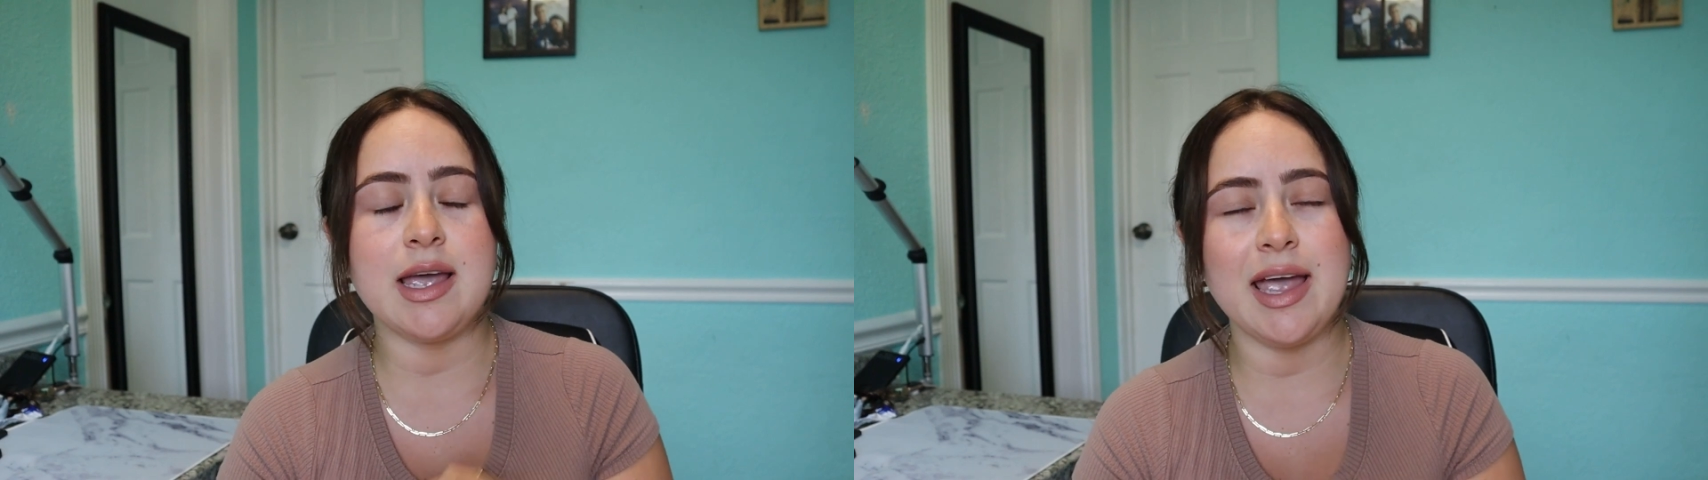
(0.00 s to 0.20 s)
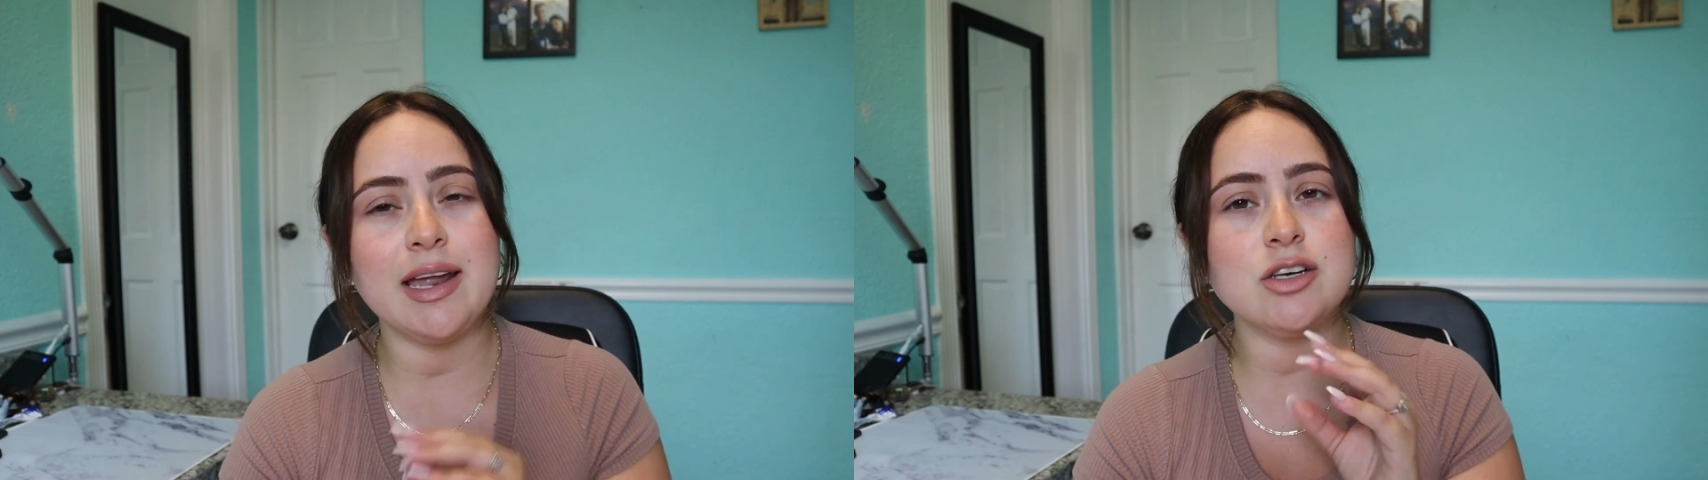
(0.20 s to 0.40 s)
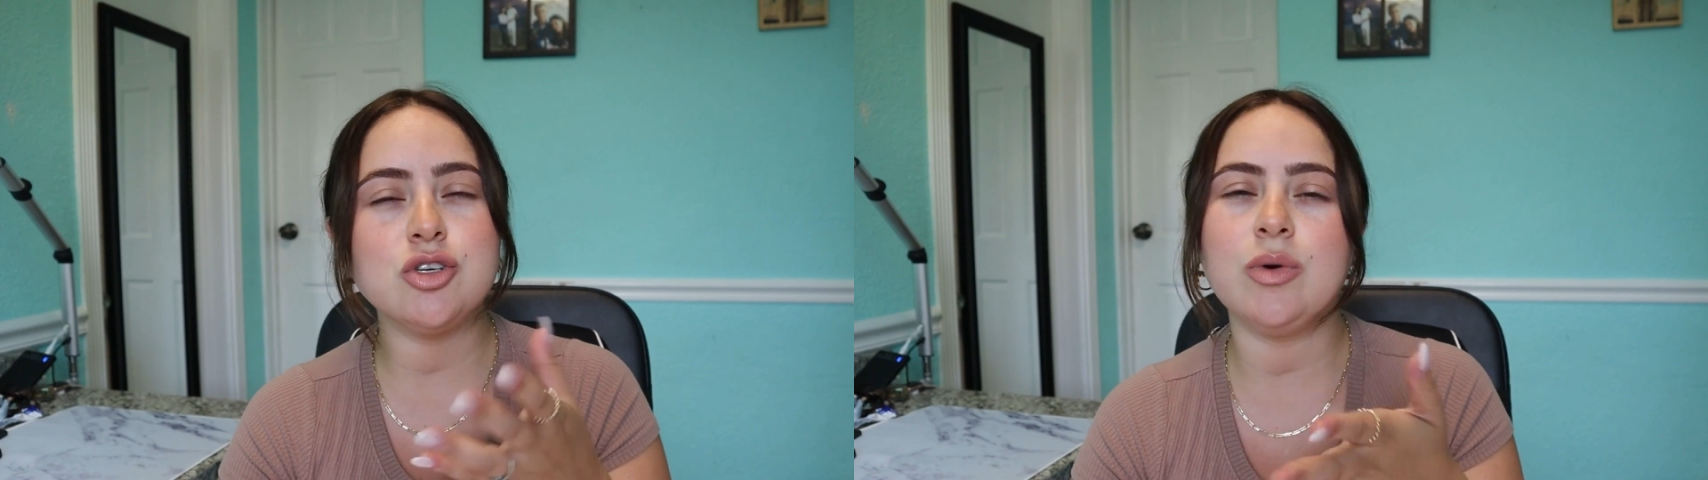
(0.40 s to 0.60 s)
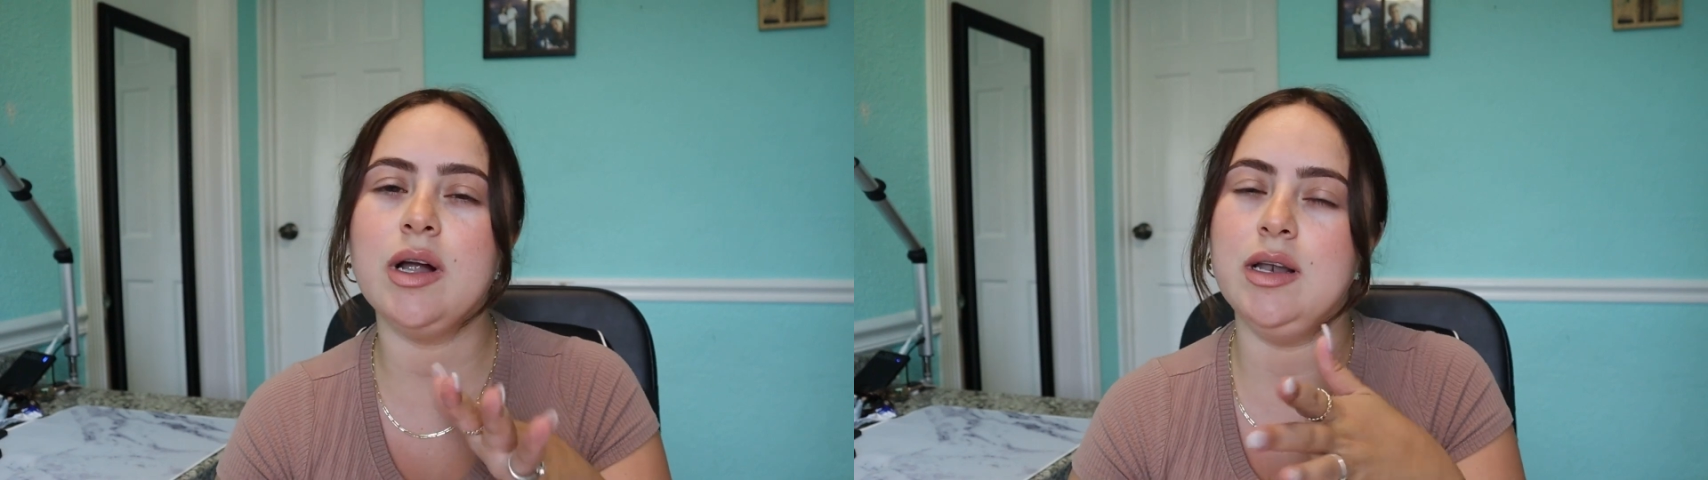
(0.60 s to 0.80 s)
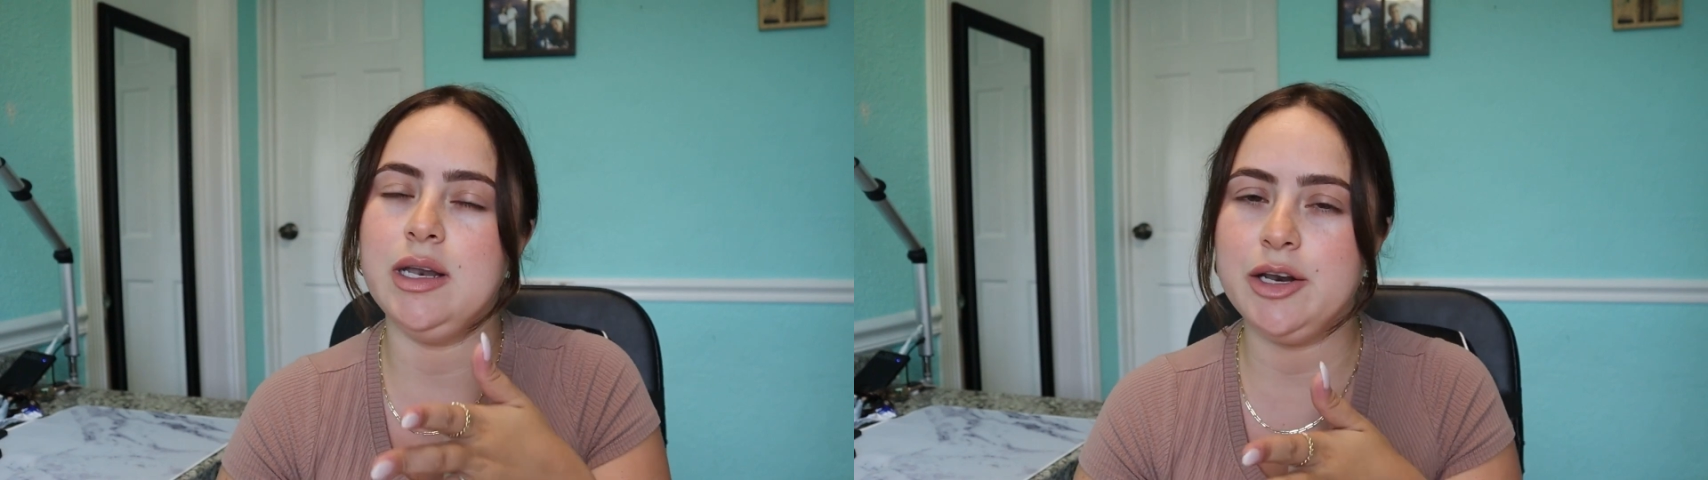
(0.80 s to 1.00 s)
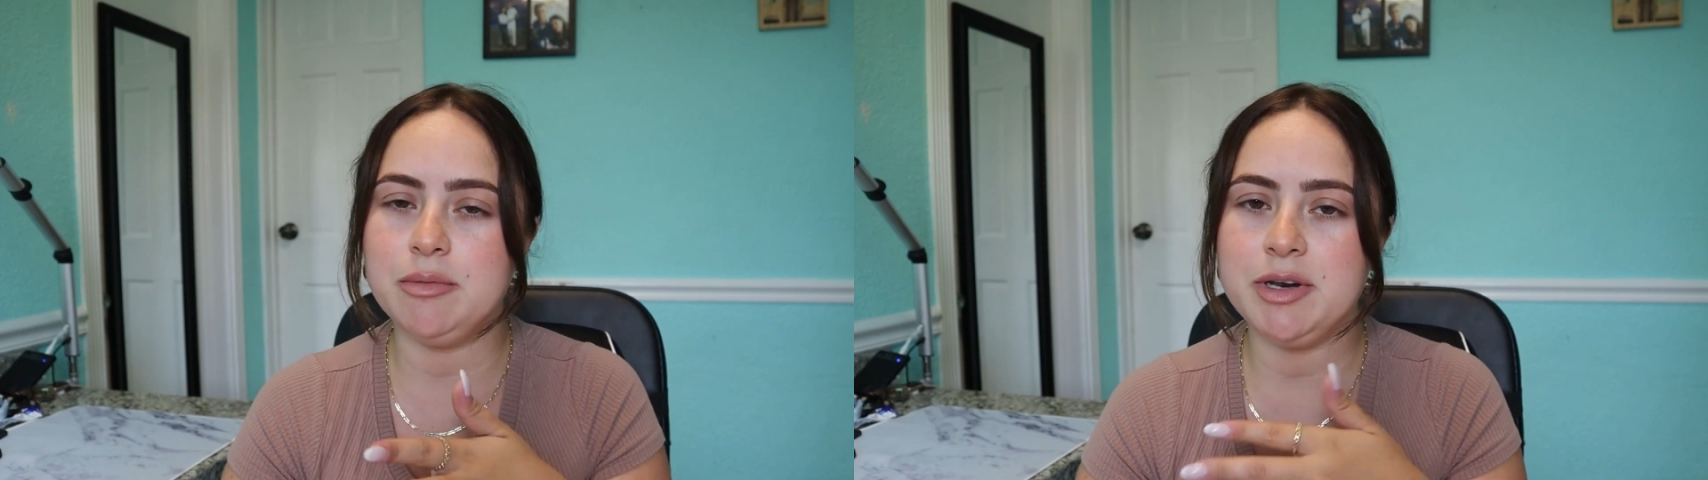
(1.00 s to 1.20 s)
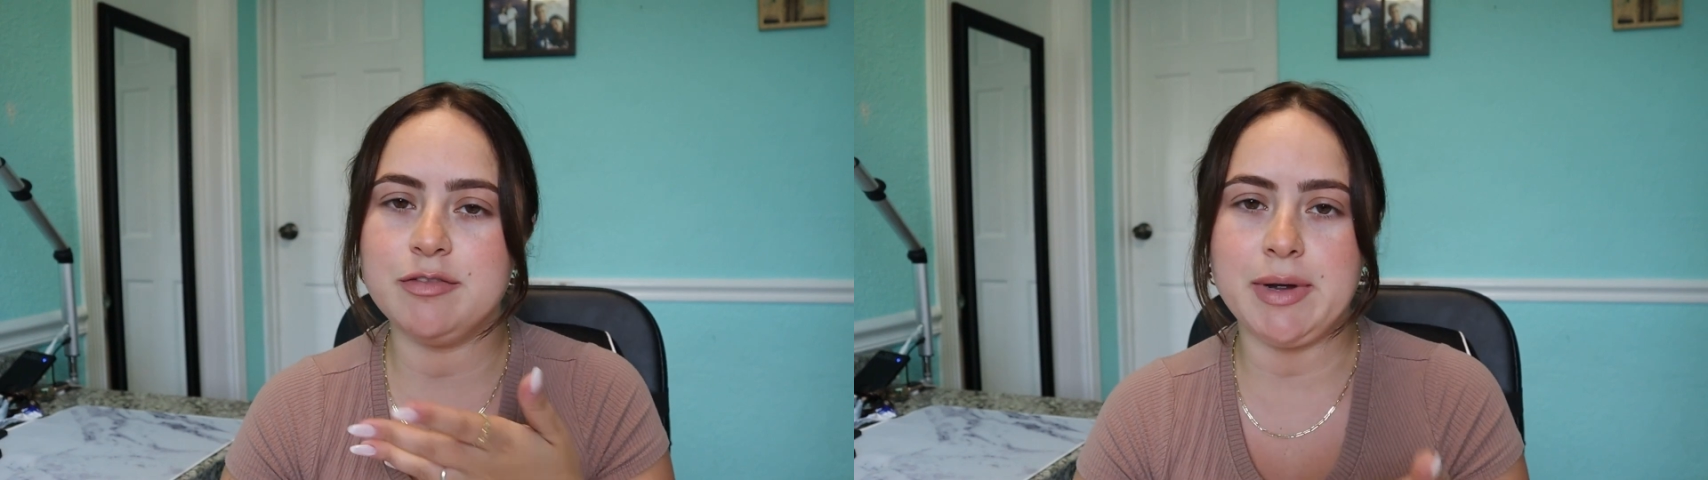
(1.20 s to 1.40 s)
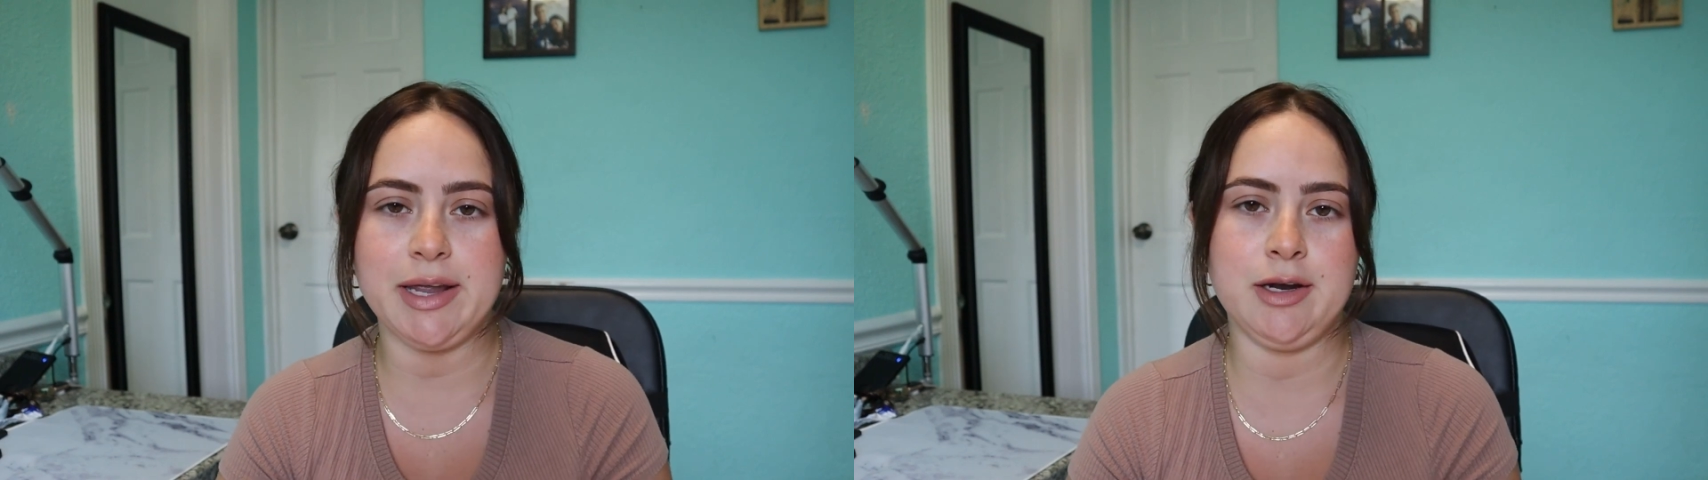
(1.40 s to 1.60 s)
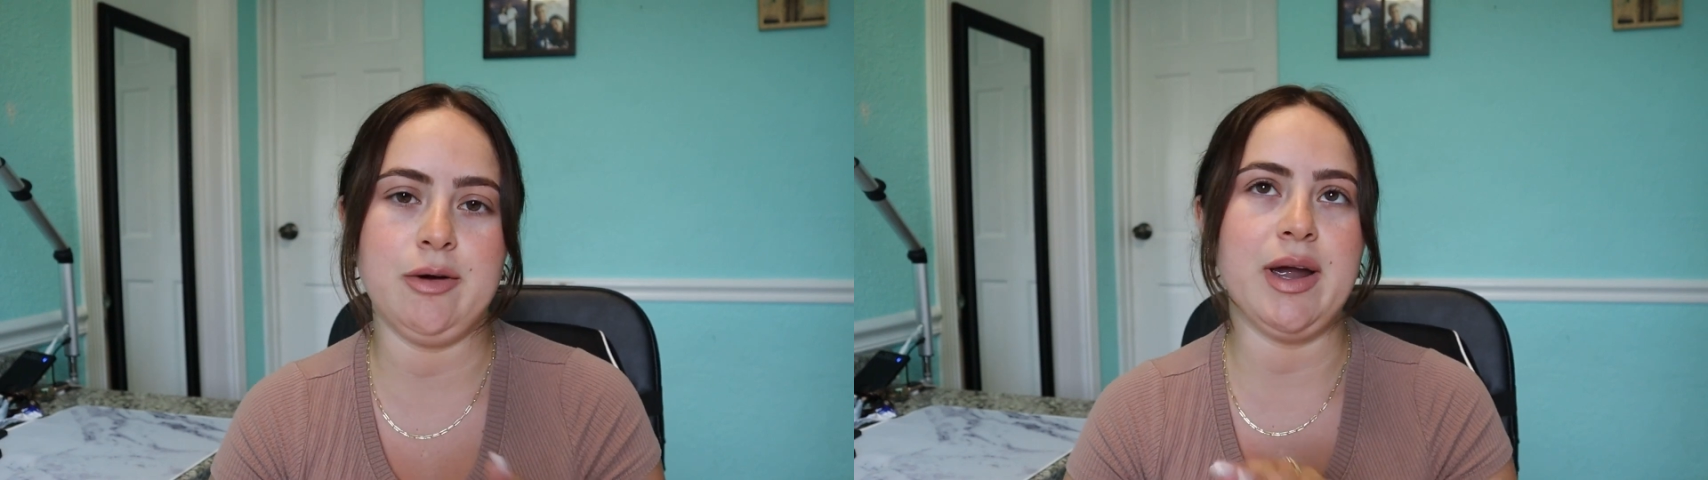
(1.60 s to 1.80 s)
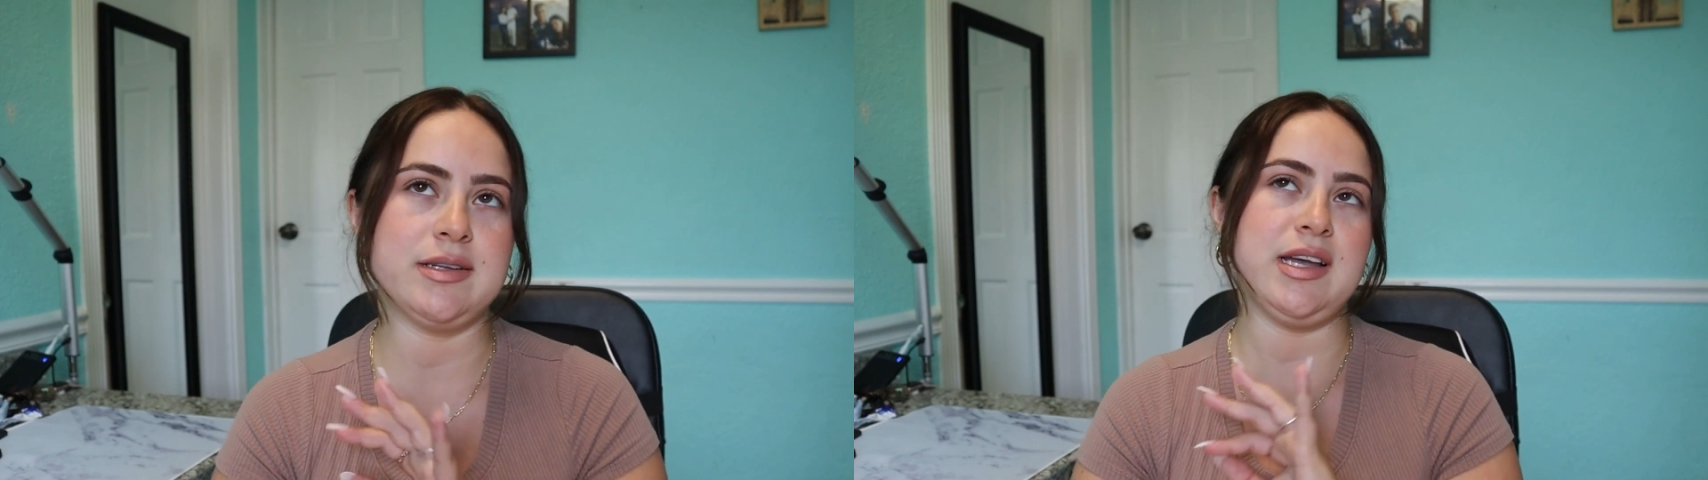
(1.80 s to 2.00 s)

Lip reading: and do a little bit of my incorrects.